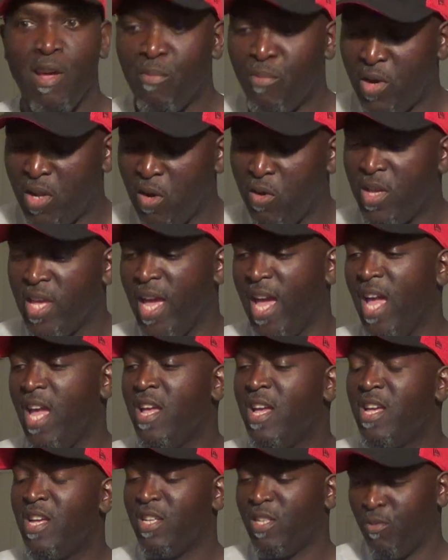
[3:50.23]
But
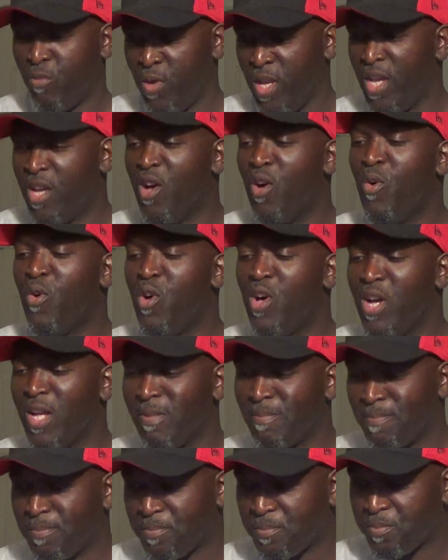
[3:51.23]
okay, we go on.